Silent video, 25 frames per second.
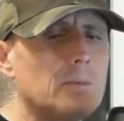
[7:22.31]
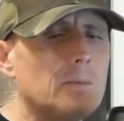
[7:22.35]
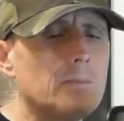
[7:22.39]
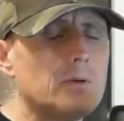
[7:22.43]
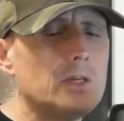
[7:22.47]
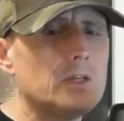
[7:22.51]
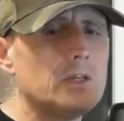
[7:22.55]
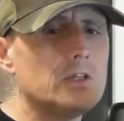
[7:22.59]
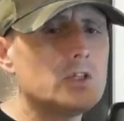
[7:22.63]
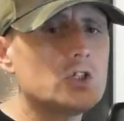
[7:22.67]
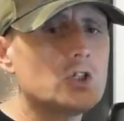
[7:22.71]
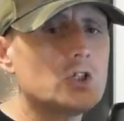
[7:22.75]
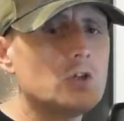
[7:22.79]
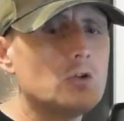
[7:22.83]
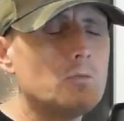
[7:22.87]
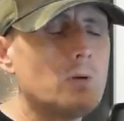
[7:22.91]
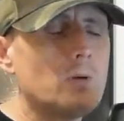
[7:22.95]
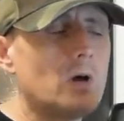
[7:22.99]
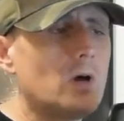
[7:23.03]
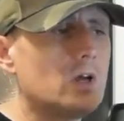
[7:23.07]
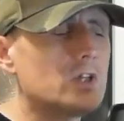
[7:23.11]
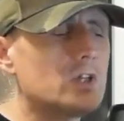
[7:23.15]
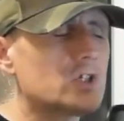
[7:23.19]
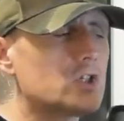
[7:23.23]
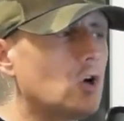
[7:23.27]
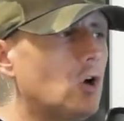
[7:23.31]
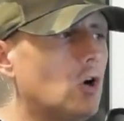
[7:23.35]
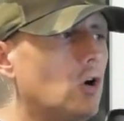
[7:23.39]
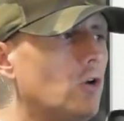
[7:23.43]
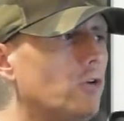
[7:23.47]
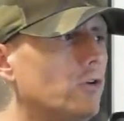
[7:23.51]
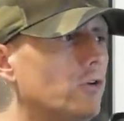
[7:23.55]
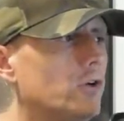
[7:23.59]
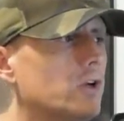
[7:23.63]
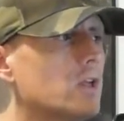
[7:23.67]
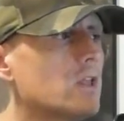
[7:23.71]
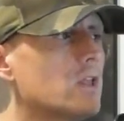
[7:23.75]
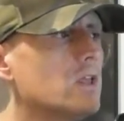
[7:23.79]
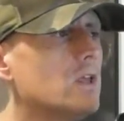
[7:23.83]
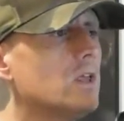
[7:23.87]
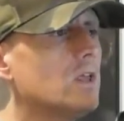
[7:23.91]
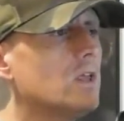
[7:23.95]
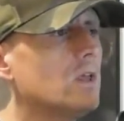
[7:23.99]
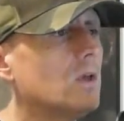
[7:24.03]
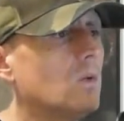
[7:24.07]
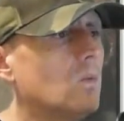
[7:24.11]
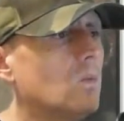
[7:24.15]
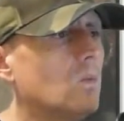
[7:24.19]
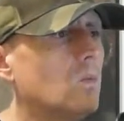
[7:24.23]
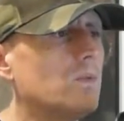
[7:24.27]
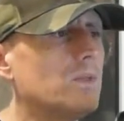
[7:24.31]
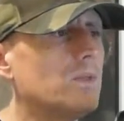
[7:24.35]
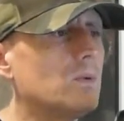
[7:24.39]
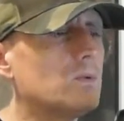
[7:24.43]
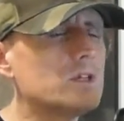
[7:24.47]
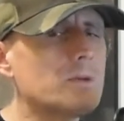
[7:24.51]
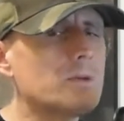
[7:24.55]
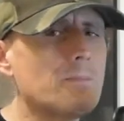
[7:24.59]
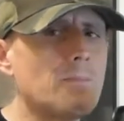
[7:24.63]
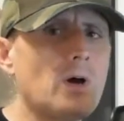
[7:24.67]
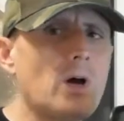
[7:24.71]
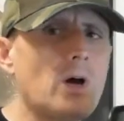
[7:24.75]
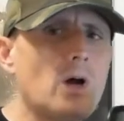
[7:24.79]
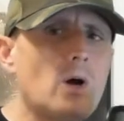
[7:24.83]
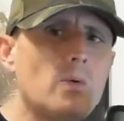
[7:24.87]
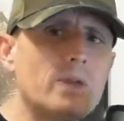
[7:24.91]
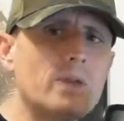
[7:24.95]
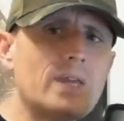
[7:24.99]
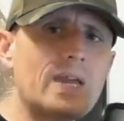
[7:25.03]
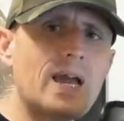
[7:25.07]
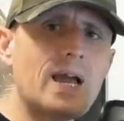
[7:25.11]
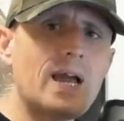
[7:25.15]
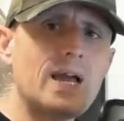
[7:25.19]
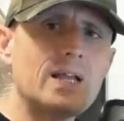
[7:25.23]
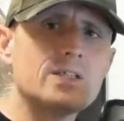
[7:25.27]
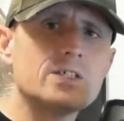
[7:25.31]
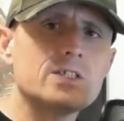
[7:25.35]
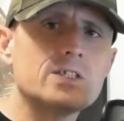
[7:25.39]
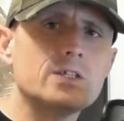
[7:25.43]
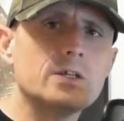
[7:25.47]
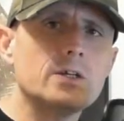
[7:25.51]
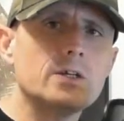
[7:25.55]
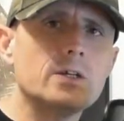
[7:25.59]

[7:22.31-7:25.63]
maybe two parts on. There was a part where you had